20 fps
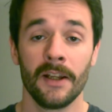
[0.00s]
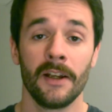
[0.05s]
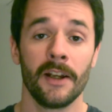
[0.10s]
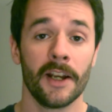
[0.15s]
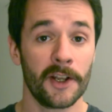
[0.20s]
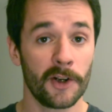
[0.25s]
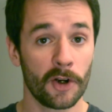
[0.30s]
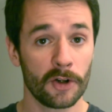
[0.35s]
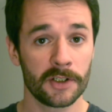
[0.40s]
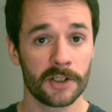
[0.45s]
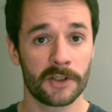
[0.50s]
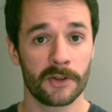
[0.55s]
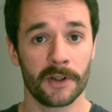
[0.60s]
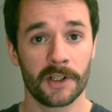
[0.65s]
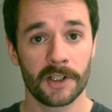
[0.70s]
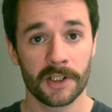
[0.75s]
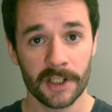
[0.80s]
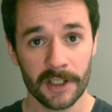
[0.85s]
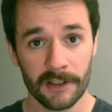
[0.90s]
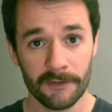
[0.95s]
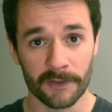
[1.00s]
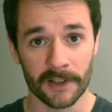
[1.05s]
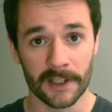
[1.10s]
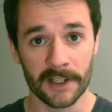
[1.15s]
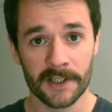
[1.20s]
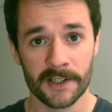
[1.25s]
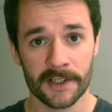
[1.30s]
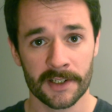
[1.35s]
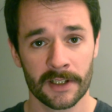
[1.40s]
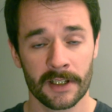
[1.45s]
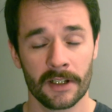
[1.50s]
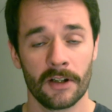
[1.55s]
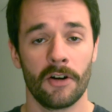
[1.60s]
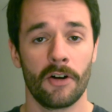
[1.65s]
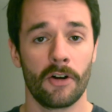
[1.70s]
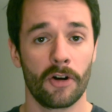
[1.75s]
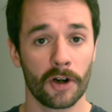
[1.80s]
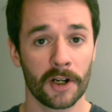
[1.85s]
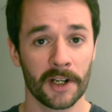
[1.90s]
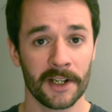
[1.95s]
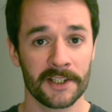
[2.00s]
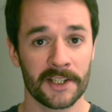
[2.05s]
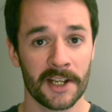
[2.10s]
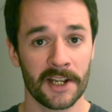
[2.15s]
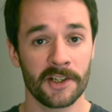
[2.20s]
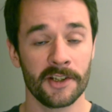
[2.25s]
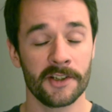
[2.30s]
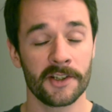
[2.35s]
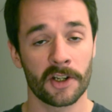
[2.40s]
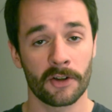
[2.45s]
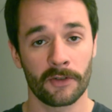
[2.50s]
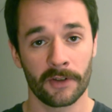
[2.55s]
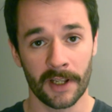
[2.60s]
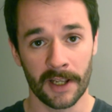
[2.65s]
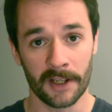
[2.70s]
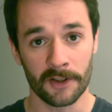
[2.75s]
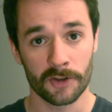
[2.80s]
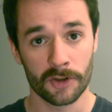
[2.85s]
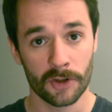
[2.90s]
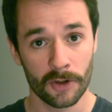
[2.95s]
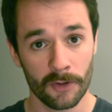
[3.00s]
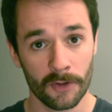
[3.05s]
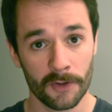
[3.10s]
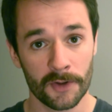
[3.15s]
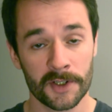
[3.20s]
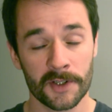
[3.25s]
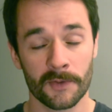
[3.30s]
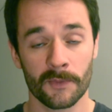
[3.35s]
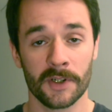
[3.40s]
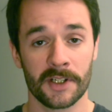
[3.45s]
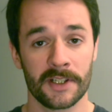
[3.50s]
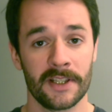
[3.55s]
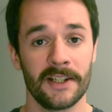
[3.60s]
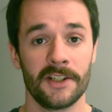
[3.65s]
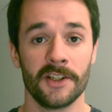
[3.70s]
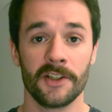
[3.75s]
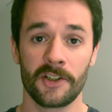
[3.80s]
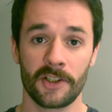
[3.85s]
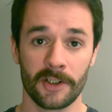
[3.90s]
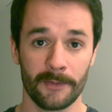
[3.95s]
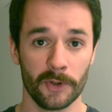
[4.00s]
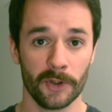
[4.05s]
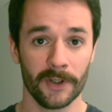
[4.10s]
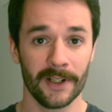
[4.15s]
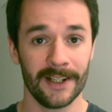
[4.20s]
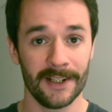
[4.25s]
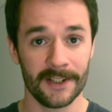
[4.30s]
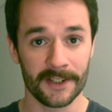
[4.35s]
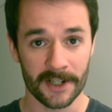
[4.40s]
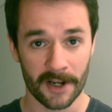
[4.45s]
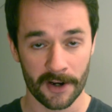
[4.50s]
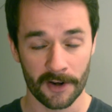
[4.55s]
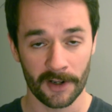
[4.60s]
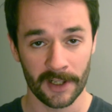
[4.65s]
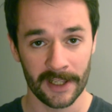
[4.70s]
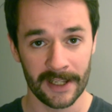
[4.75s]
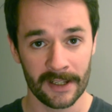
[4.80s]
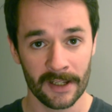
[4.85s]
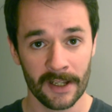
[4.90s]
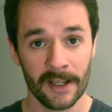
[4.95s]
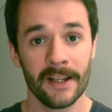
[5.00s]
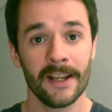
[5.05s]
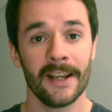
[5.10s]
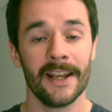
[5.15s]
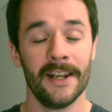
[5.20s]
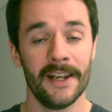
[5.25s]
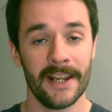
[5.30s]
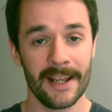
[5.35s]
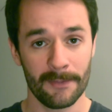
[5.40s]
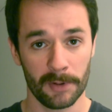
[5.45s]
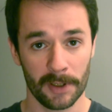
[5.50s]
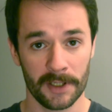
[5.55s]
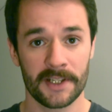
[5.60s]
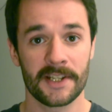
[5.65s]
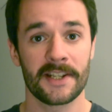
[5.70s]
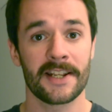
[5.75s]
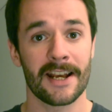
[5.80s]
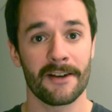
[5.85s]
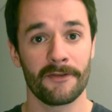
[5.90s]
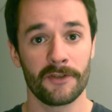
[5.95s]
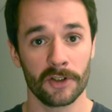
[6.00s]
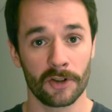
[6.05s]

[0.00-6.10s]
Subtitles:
In order to achieve this, organizations create tools which they distribute internally, enabling staff to